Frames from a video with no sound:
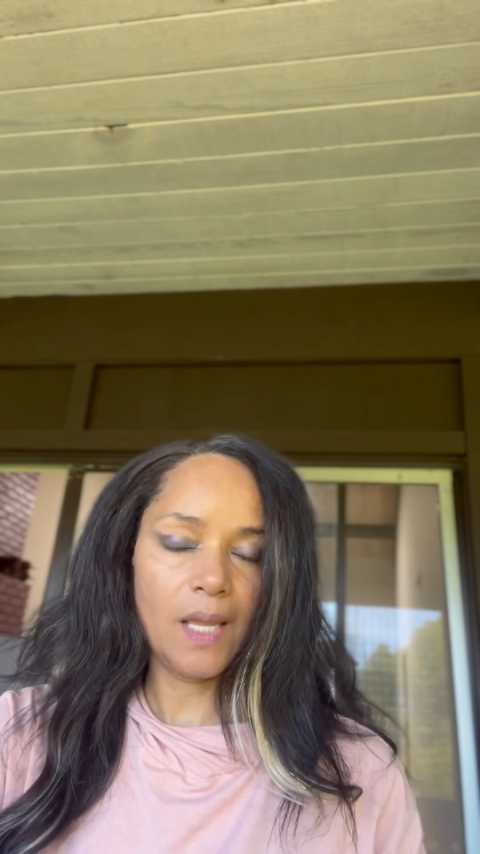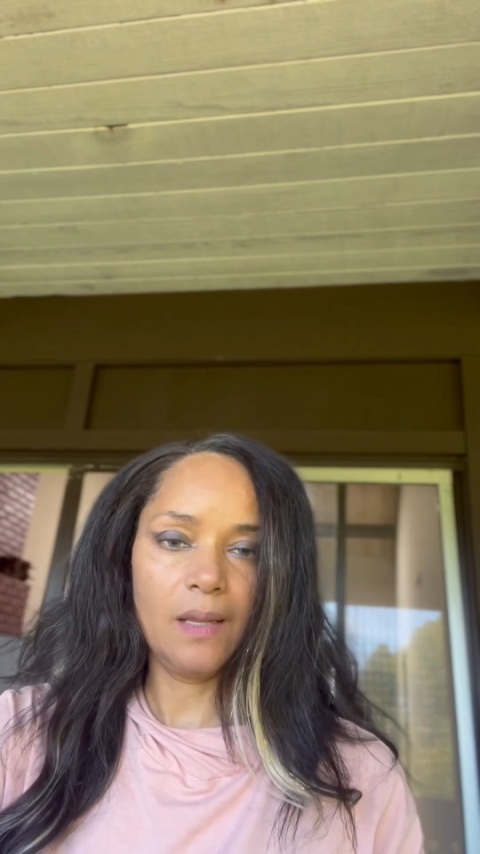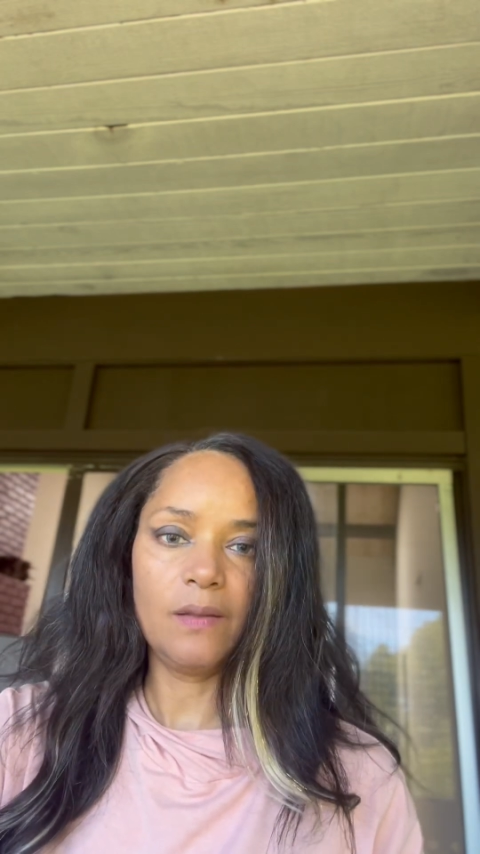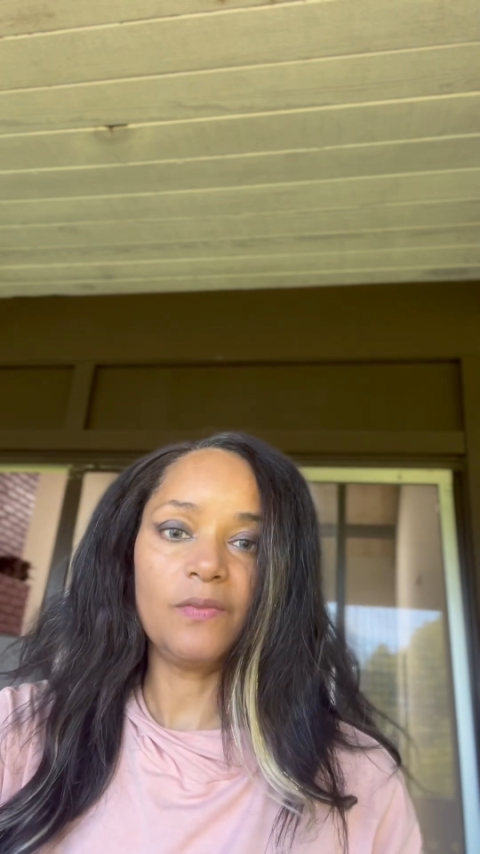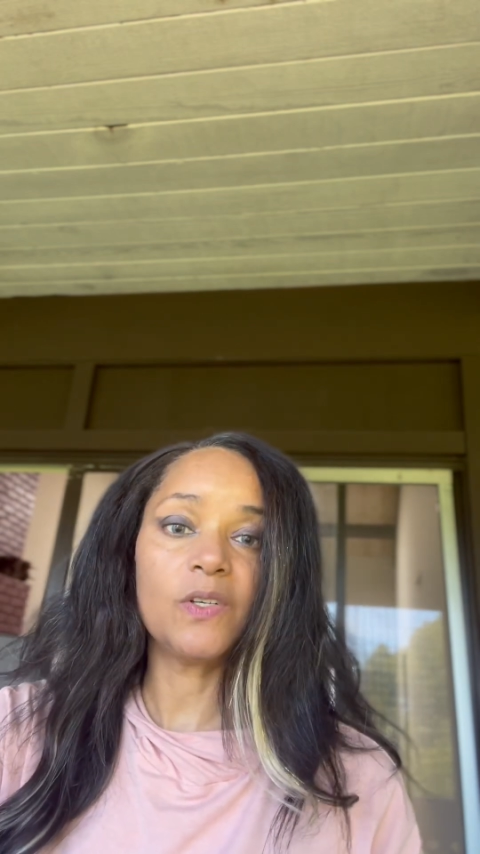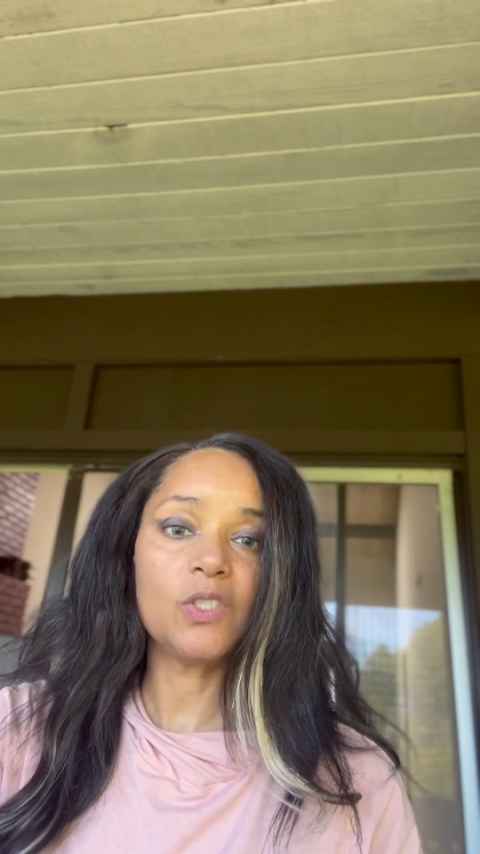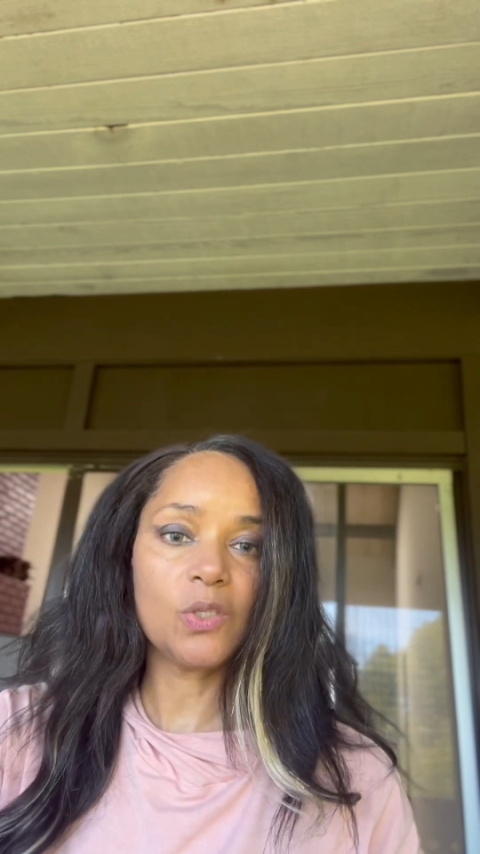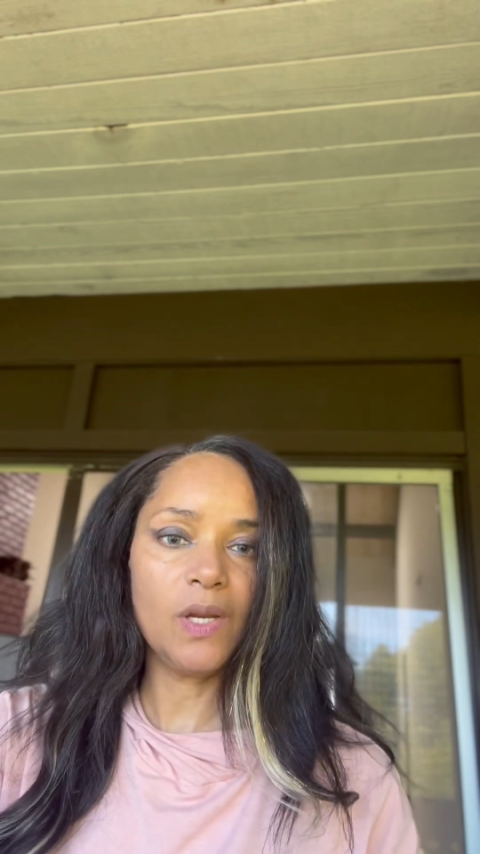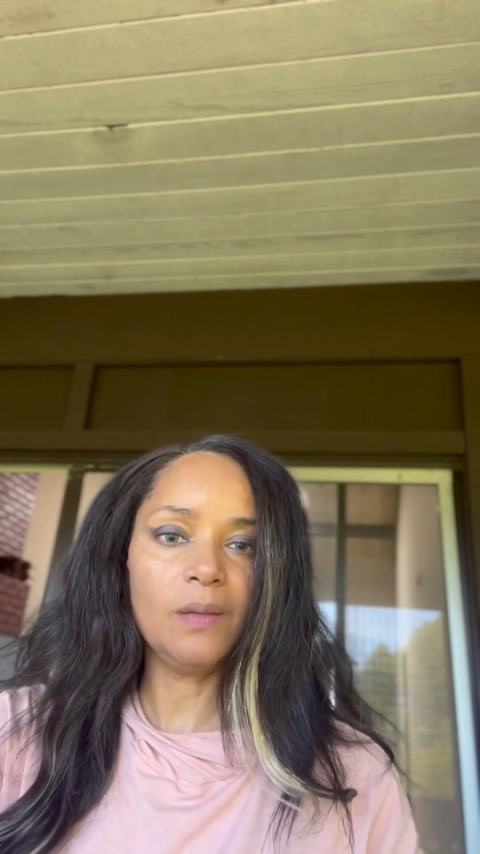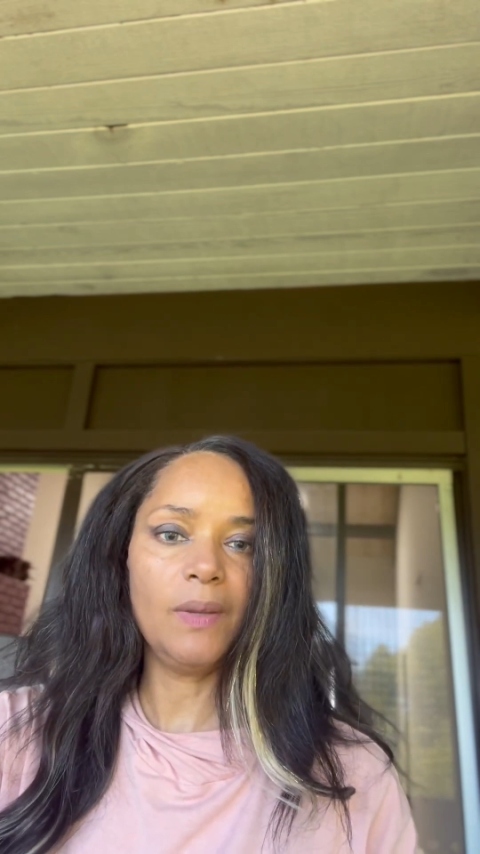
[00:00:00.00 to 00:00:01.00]
getting the first
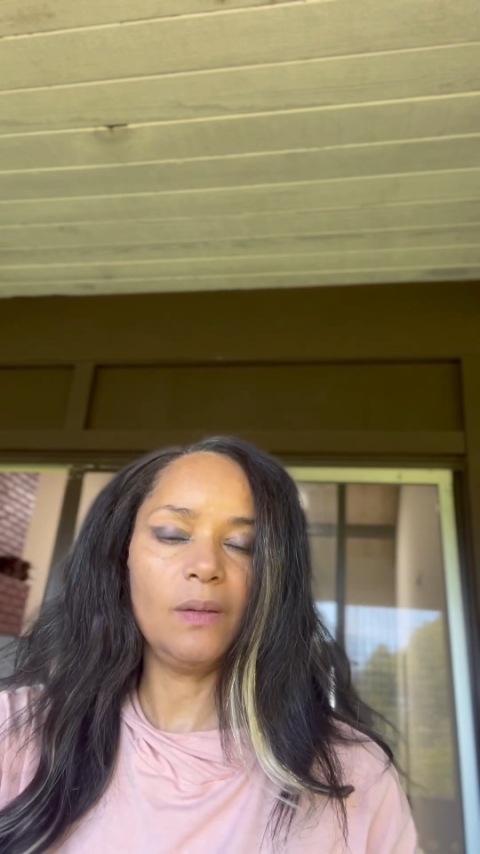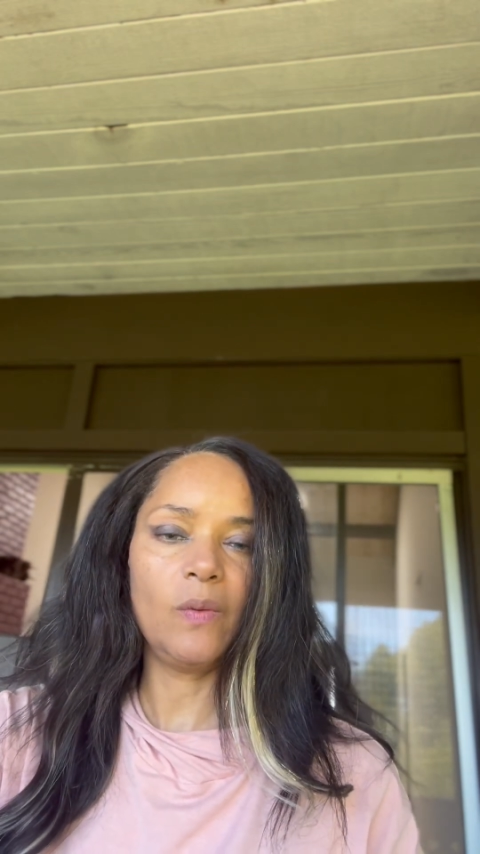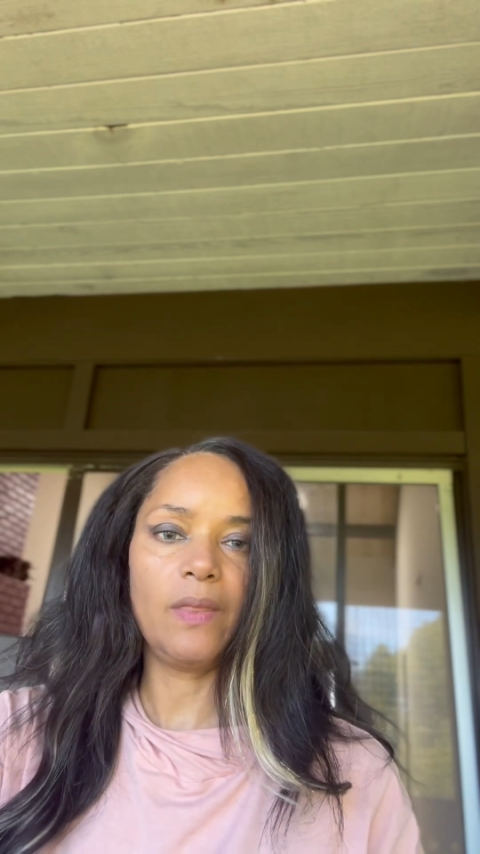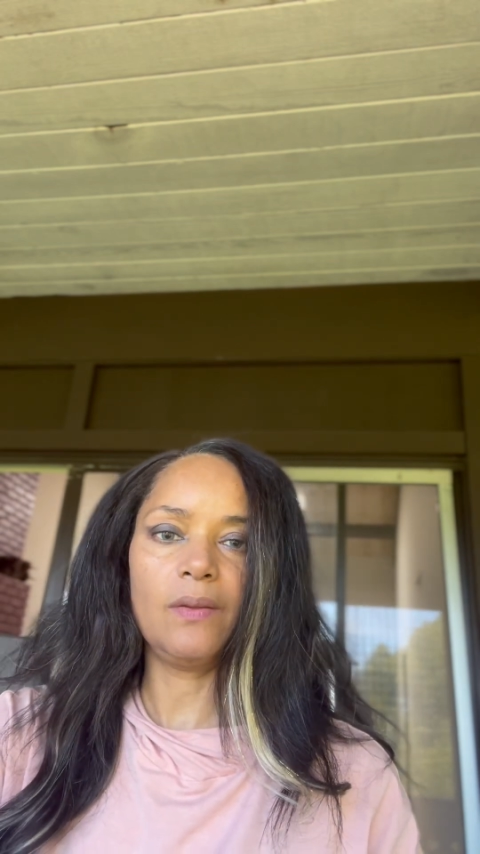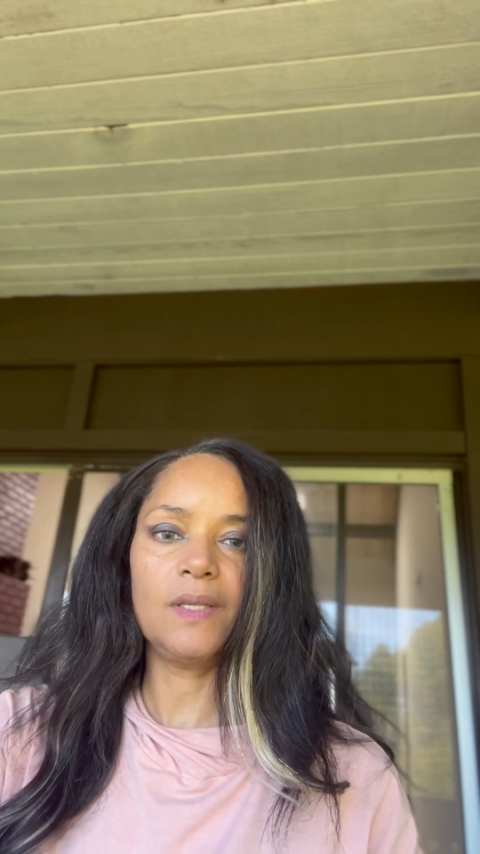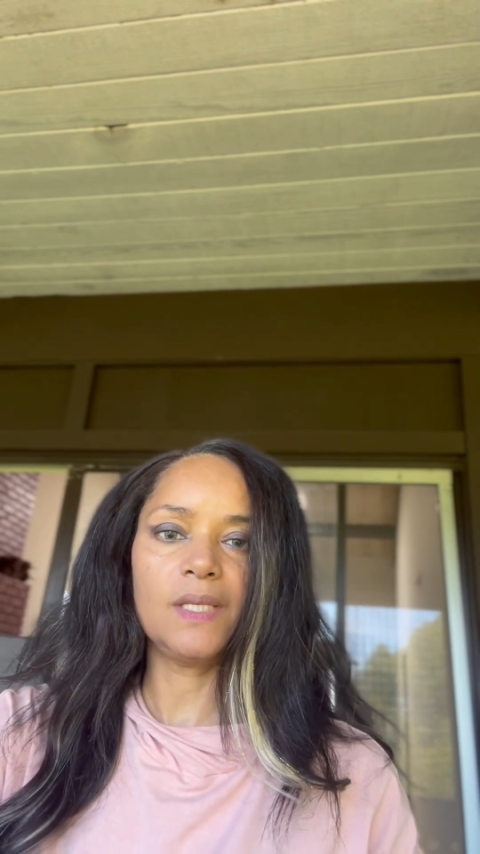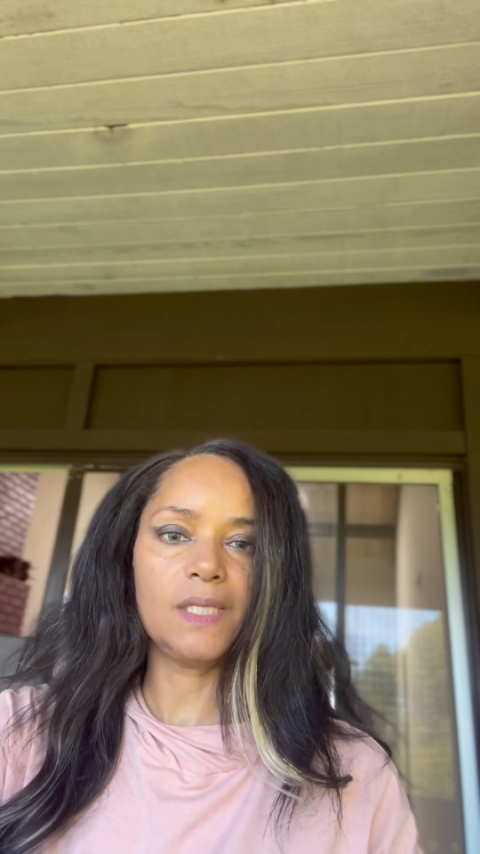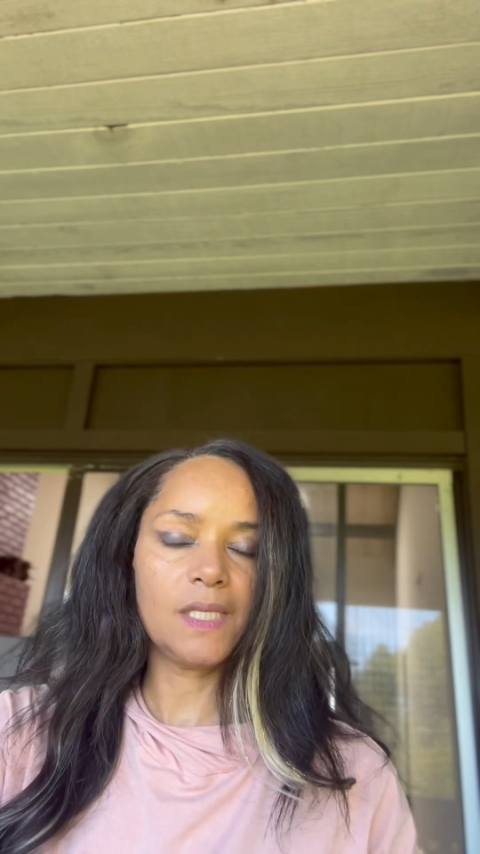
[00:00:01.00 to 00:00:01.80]
treatment, whether this is